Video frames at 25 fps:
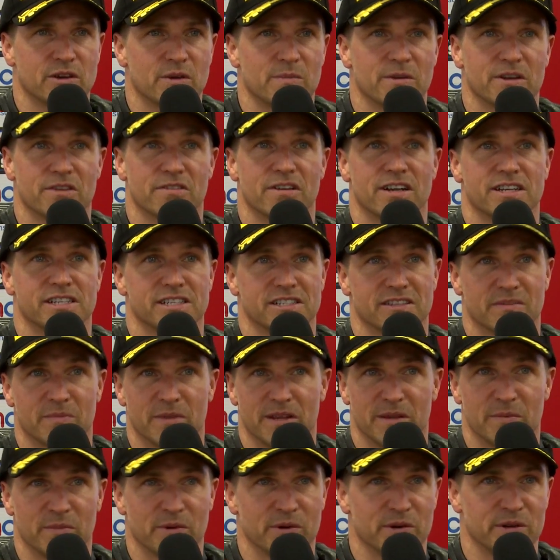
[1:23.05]
All my crashes have
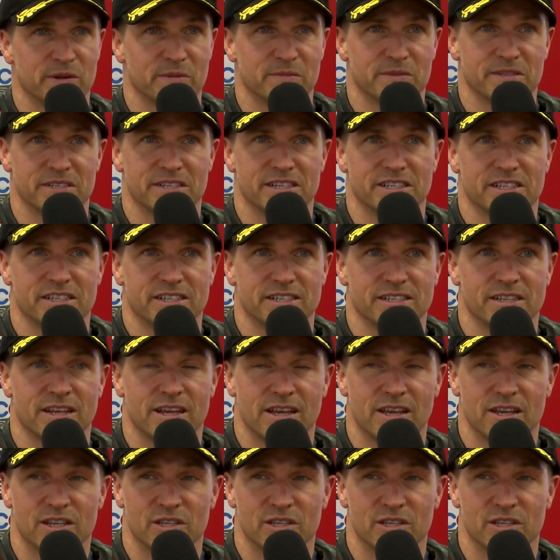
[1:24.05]
been in podium positions.